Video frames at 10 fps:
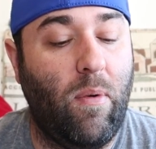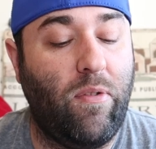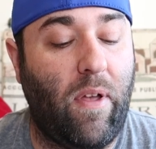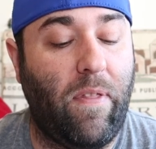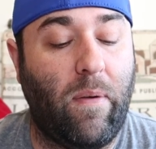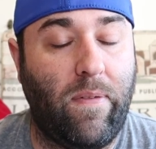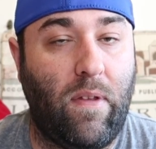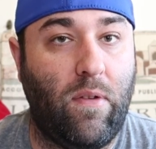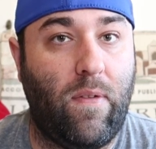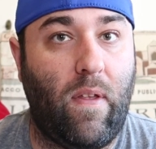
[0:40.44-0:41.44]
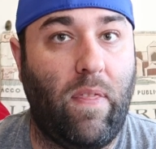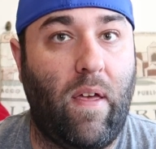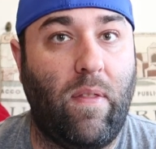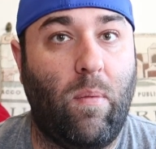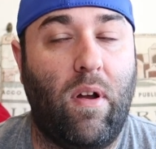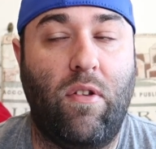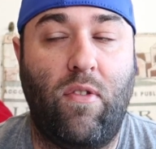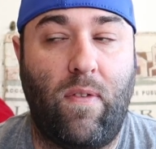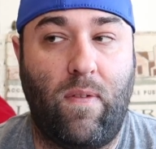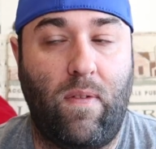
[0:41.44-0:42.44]
Which I thought was interesting that the water is
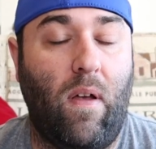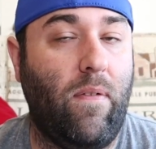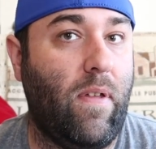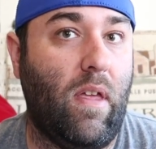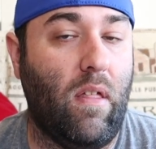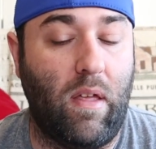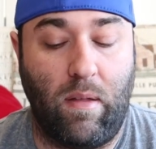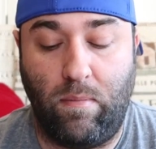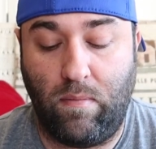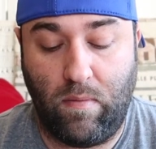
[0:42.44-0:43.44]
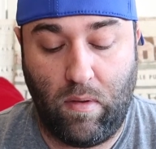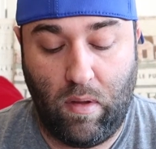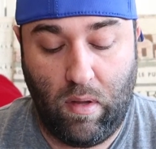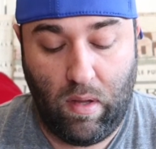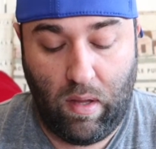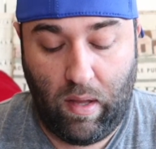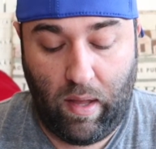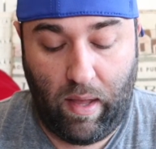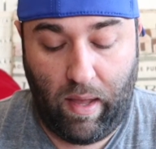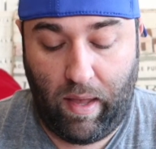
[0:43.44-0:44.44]
just self-healing.
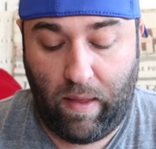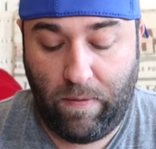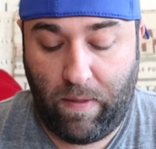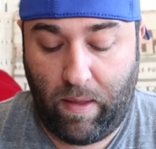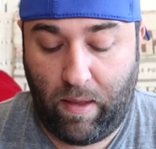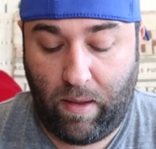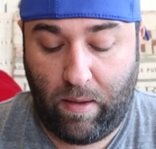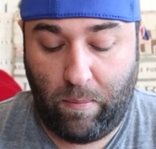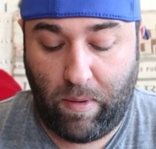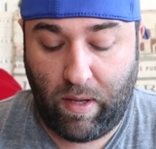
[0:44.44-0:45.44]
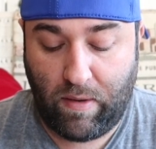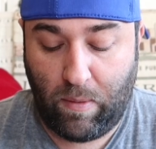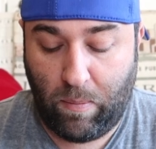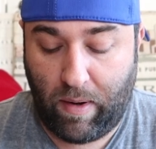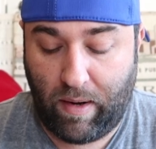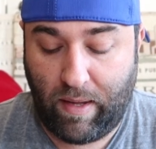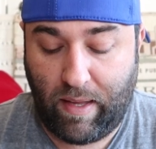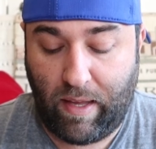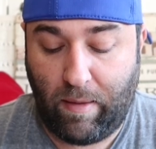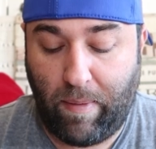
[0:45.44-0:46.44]
And then we cut to where
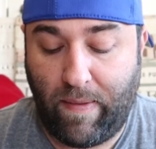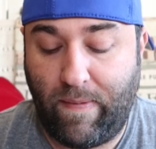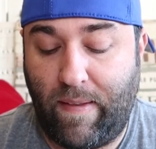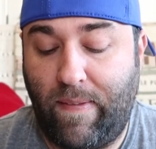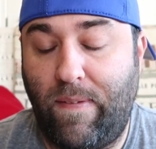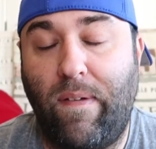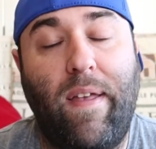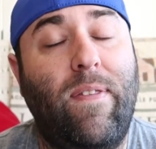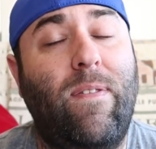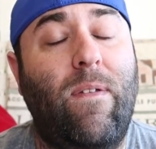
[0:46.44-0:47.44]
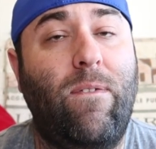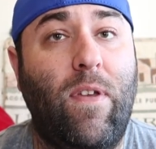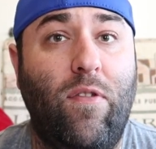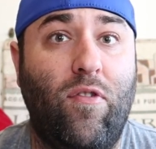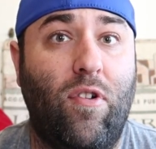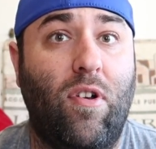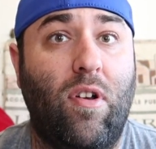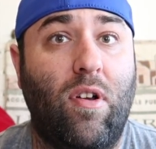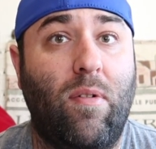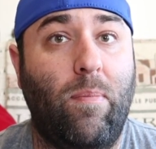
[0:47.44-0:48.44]
he basically sliced the
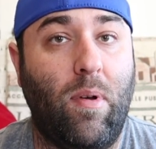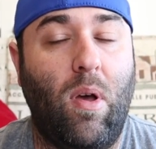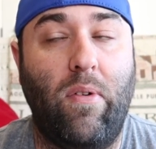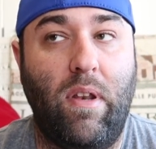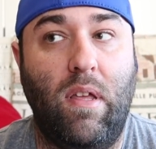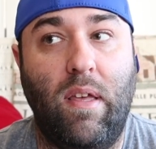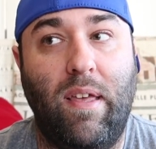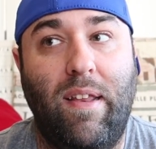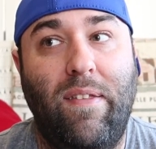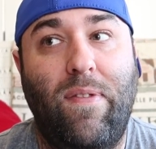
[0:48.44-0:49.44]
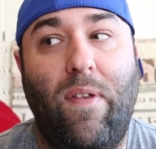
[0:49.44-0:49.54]
feature, Bercouli did.